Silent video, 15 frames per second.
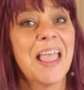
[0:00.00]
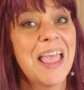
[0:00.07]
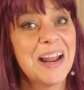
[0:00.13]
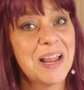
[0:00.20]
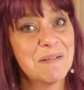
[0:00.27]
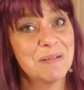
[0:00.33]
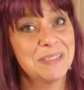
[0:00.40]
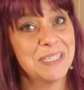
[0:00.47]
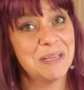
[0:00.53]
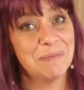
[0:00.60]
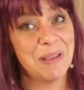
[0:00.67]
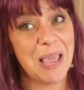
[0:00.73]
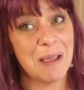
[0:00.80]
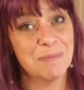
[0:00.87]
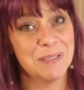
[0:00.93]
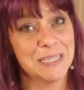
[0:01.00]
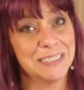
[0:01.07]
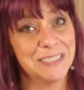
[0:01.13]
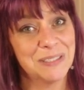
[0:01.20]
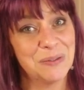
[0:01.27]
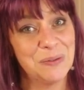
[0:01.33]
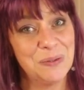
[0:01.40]
And I'm a team
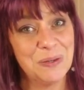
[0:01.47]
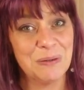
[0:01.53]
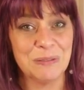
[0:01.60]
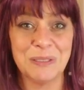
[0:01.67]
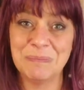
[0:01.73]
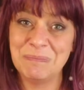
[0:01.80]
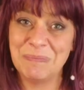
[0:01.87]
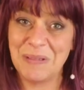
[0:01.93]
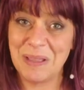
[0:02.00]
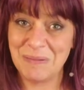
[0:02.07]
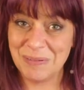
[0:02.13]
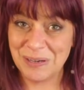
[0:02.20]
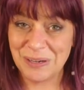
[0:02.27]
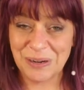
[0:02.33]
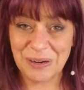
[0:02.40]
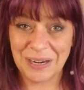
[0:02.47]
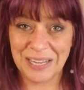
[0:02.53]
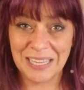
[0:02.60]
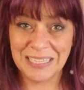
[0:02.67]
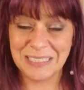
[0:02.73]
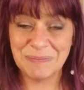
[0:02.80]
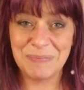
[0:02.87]
captain, so who knows, maybe you're gonna
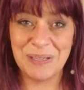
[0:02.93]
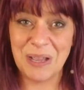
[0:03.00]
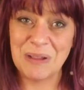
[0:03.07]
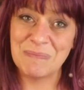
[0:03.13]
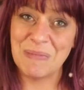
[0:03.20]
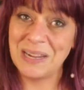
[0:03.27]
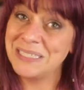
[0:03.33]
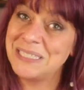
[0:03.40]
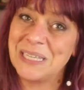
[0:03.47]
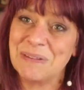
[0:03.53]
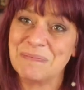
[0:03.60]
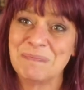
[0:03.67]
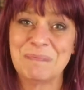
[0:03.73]
get to be on my team.